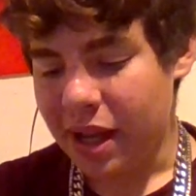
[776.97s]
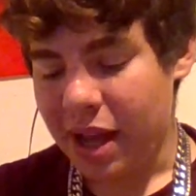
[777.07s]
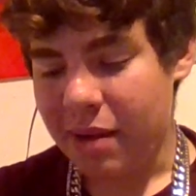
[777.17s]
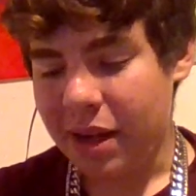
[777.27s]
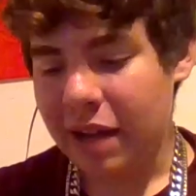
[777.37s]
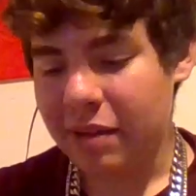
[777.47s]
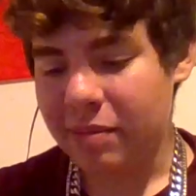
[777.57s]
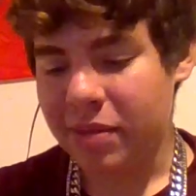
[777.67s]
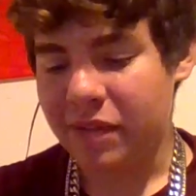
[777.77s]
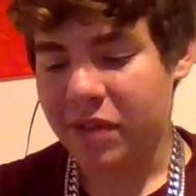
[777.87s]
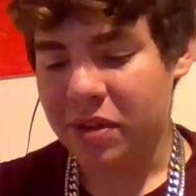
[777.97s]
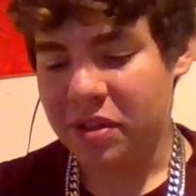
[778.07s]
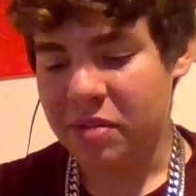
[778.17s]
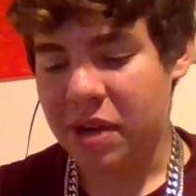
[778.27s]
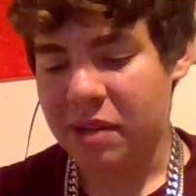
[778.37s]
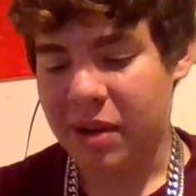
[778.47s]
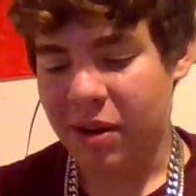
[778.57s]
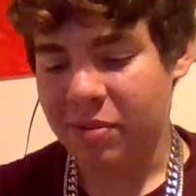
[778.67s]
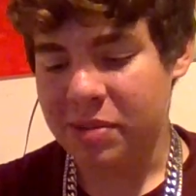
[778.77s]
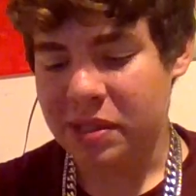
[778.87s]
And I got pretty fucked up. My
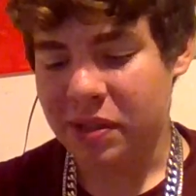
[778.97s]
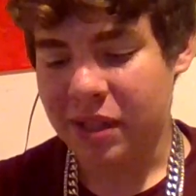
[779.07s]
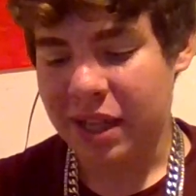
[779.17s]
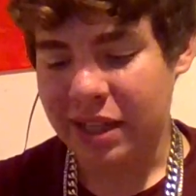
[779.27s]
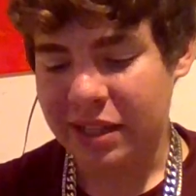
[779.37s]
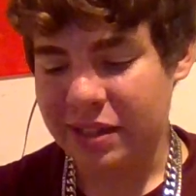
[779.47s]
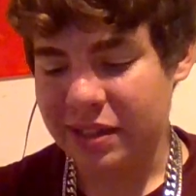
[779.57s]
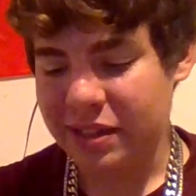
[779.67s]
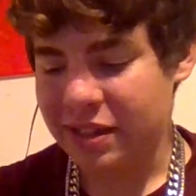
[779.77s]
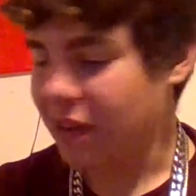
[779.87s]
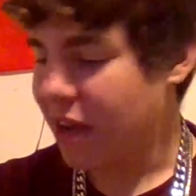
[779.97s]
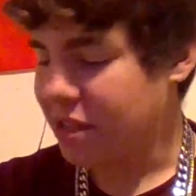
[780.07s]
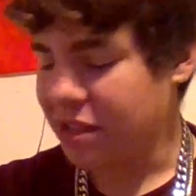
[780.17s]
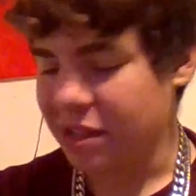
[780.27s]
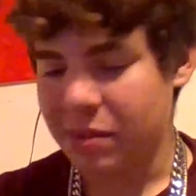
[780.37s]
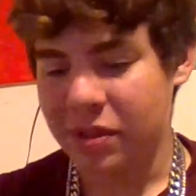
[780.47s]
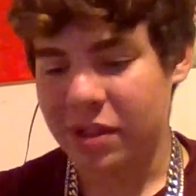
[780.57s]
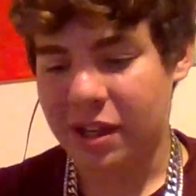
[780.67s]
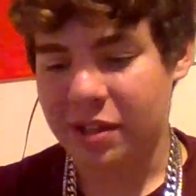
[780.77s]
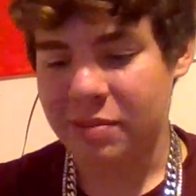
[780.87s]
arm was all like scratched up. It looked
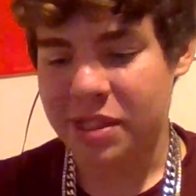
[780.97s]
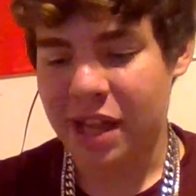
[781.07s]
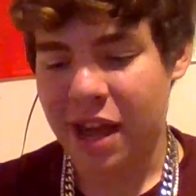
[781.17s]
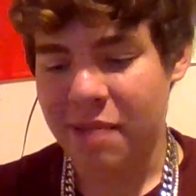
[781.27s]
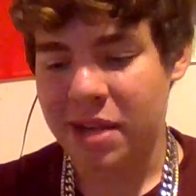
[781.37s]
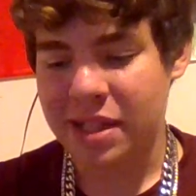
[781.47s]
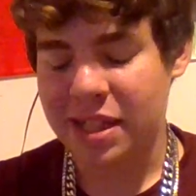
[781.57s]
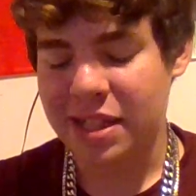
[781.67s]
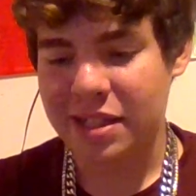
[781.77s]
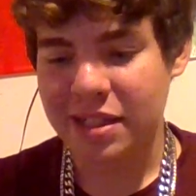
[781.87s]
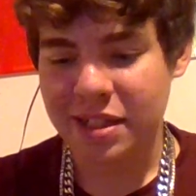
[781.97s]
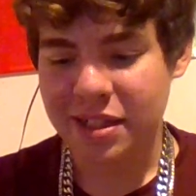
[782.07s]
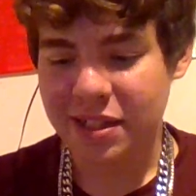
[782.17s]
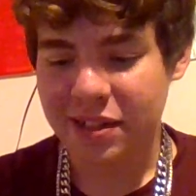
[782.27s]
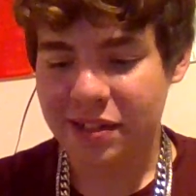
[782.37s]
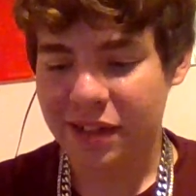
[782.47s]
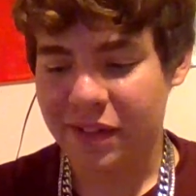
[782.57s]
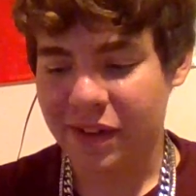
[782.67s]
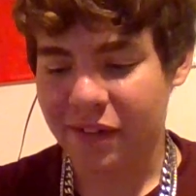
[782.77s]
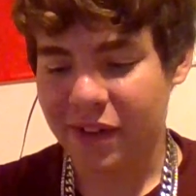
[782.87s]
like I was missing half my skin. Looked like
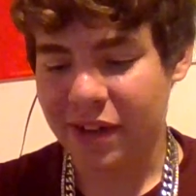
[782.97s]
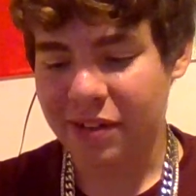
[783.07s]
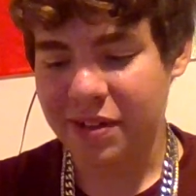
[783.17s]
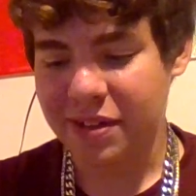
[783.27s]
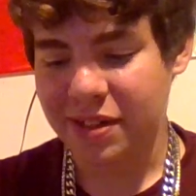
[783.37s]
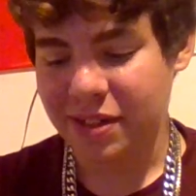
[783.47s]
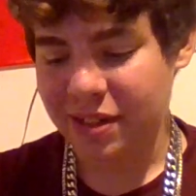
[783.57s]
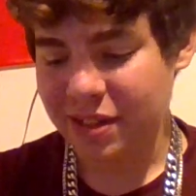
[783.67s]
fucking Freddy Krueger.